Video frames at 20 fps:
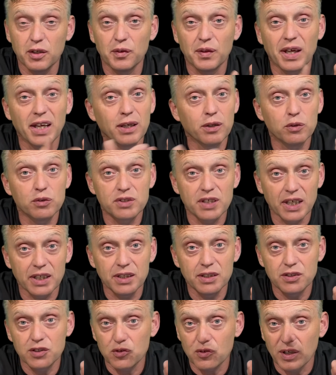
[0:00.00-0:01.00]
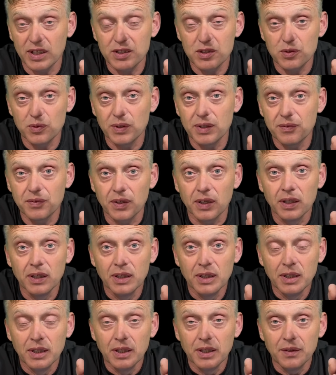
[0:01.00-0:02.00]
on that, it will take you straight to either
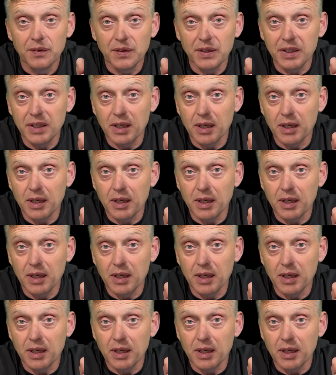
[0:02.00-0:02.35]
the